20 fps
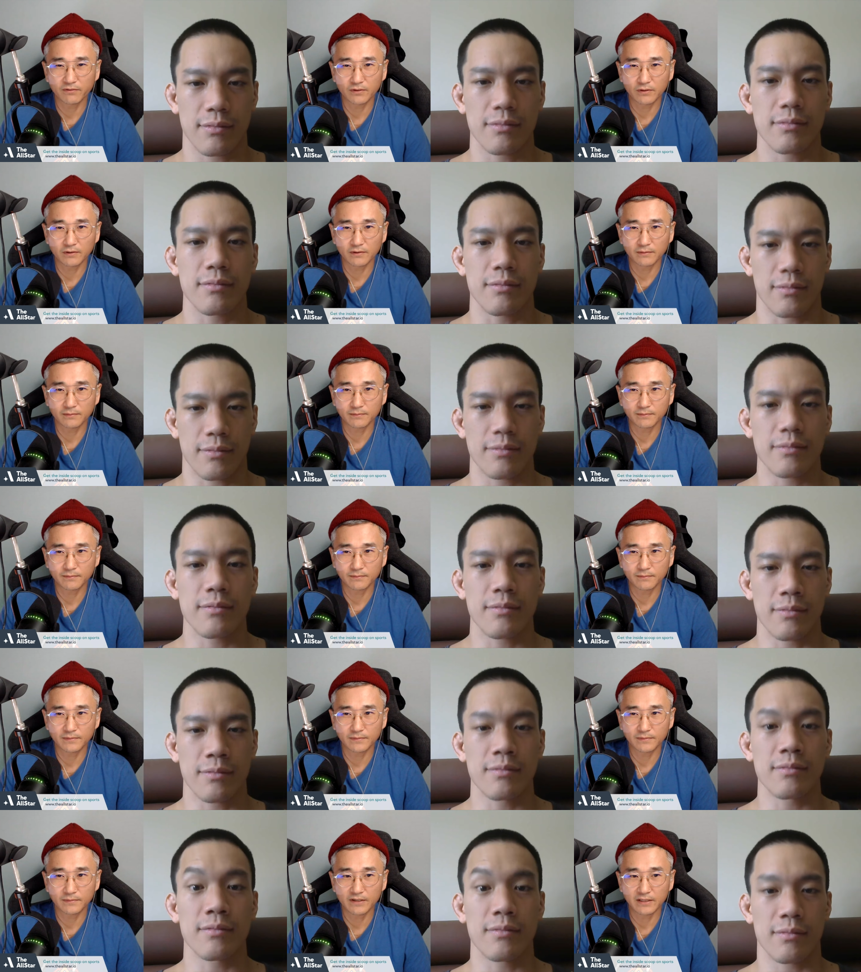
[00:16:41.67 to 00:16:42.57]
Speaker 1: the
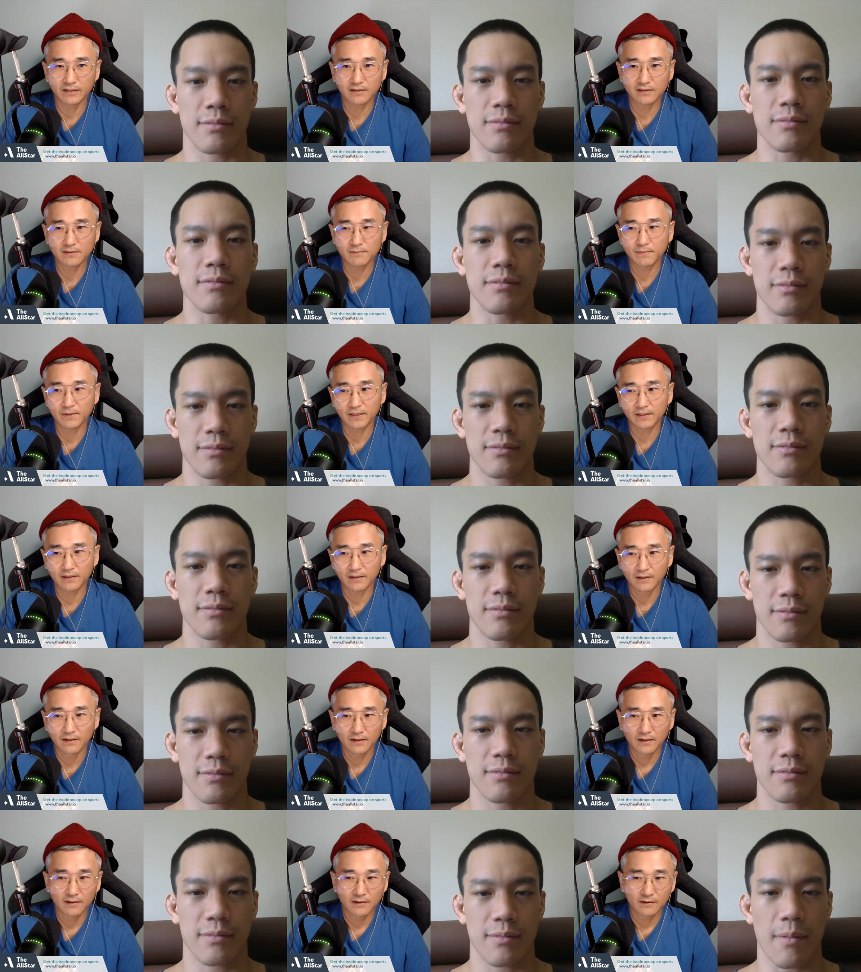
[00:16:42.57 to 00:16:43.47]
the event mm. is, hmm. but.
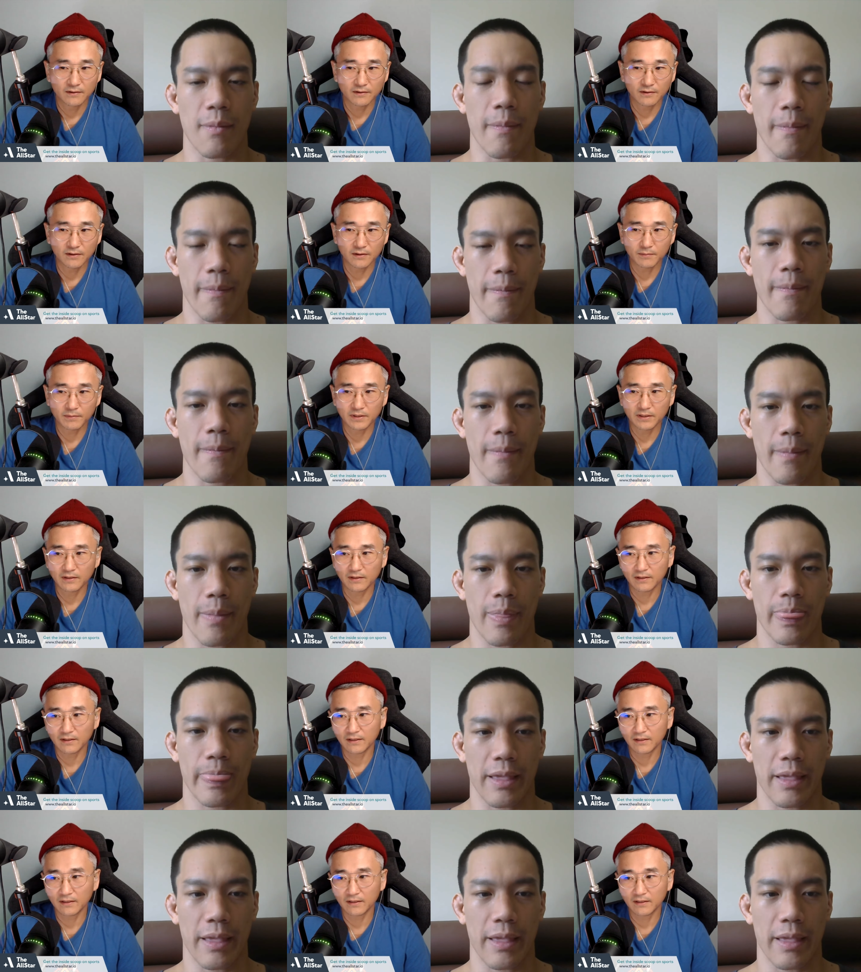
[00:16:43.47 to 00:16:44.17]
You know what I mean?